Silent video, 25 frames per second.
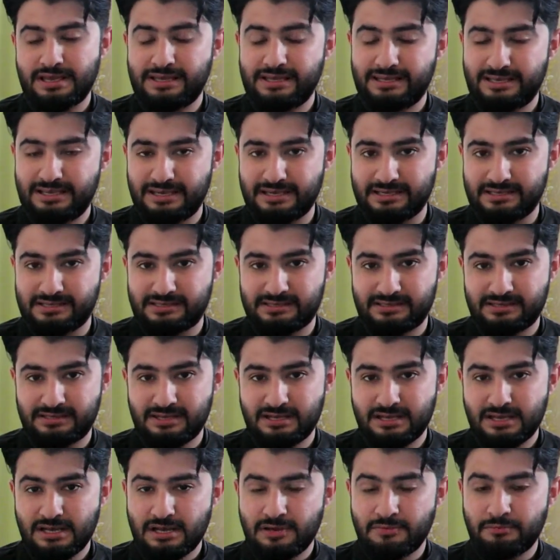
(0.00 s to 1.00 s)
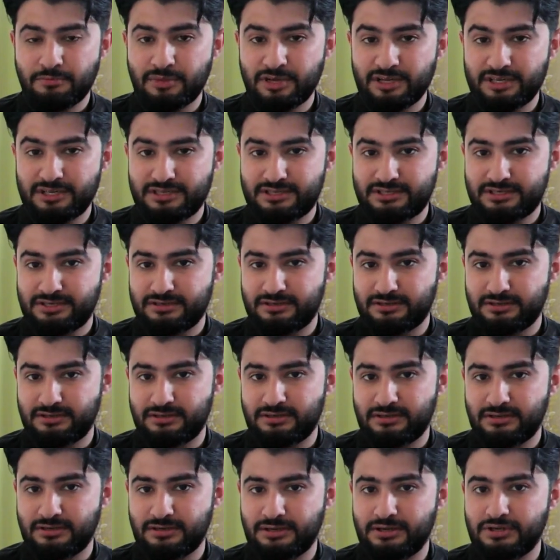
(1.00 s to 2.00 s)
Yes, but
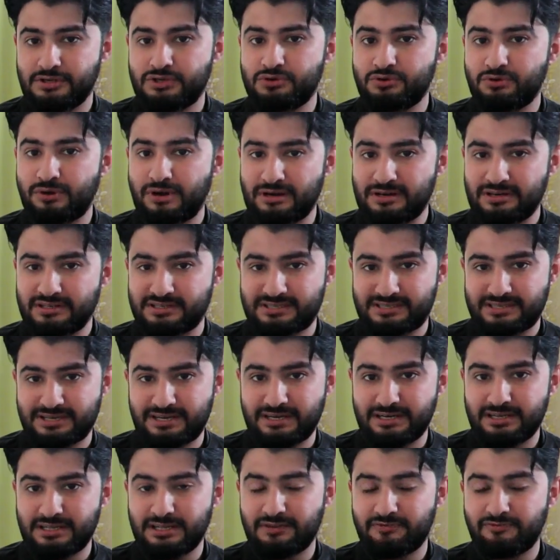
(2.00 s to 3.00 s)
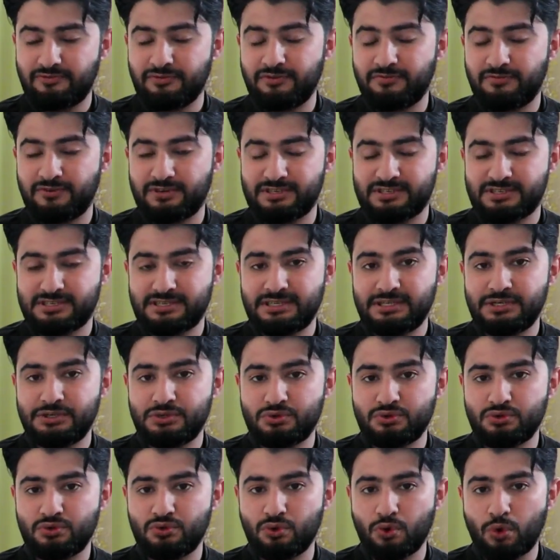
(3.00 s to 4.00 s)
to understand that we first need
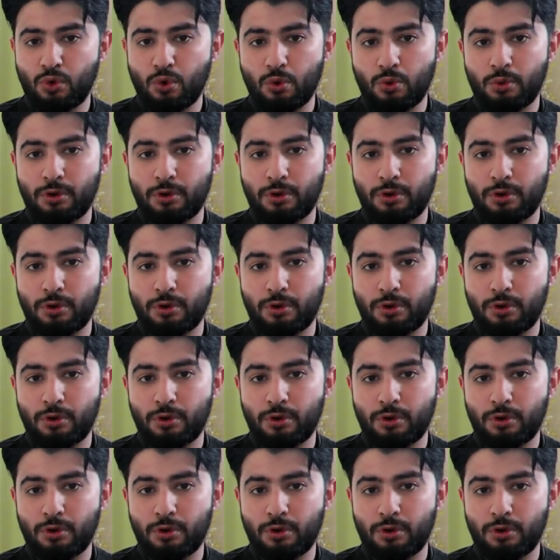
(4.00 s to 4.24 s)
to know